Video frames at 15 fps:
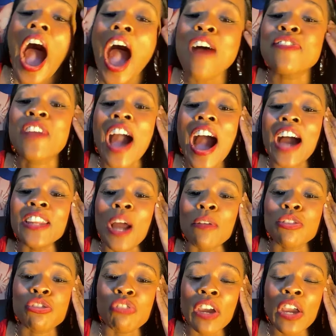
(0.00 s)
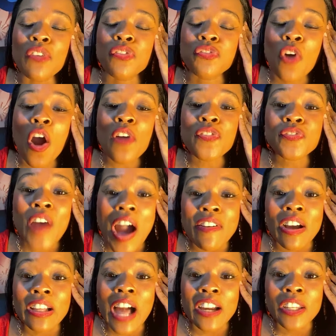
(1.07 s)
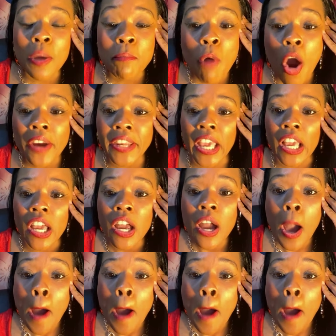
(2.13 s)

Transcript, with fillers: I've gotten up three, four, five o'clock in the morning